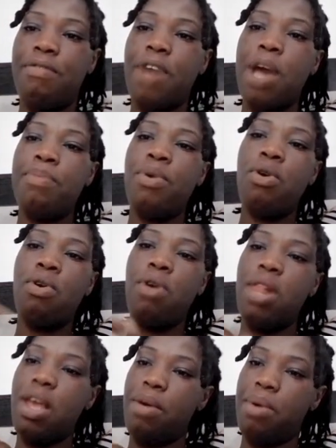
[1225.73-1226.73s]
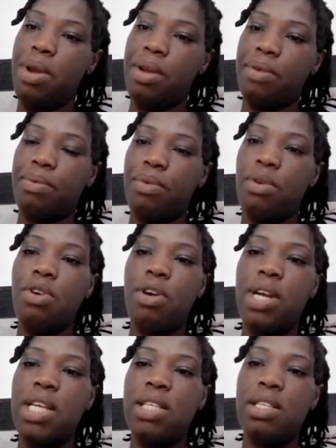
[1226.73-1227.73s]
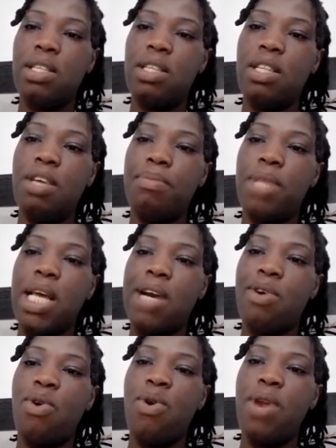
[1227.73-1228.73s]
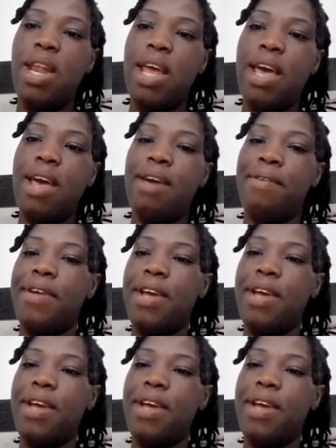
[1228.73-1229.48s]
Vibrio cholerae. You already see the name there, cholera.